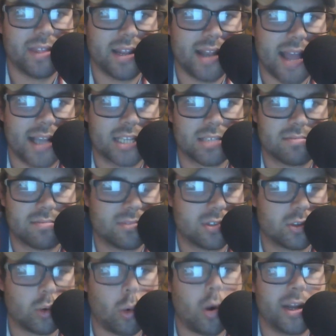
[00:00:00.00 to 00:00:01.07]
in the next
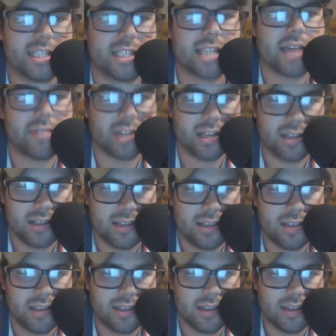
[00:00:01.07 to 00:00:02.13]
27,
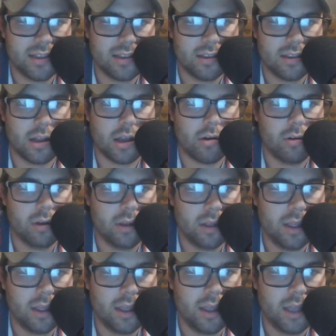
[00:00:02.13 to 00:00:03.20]
you know?
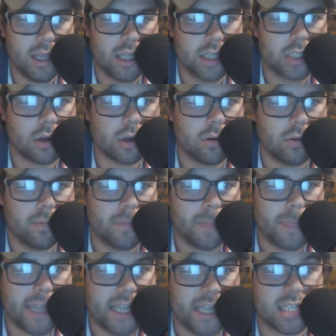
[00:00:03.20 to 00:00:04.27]
So
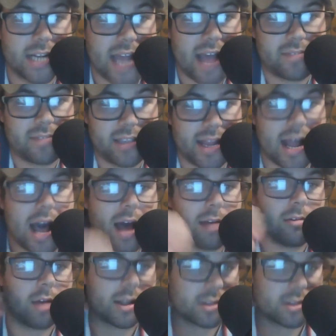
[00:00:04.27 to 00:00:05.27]
he's going to have to get hot